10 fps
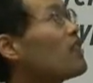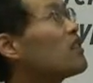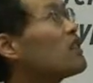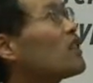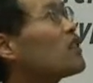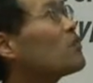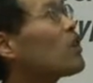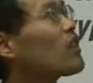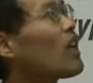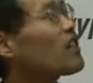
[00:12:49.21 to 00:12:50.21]
single
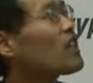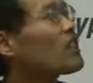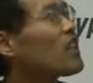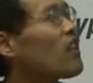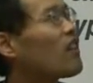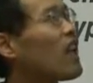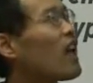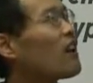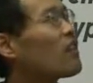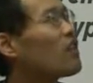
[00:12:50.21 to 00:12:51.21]
mode Gaussian channel
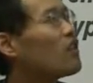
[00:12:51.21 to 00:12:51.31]
and